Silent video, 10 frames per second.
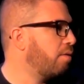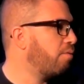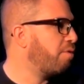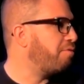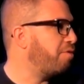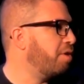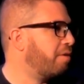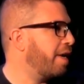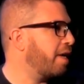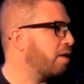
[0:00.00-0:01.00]

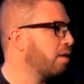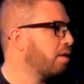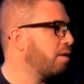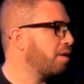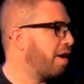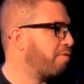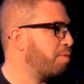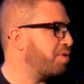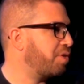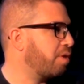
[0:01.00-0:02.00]
revealing
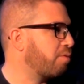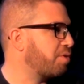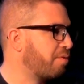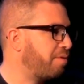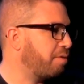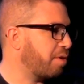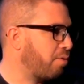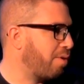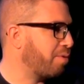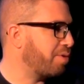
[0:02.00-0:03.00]
government secrets, revealing
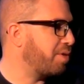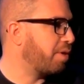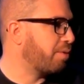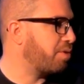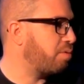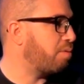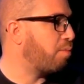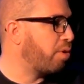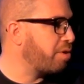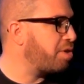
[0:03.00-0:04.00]
corporate secrets, to
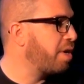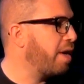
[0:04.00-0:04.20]
emerge?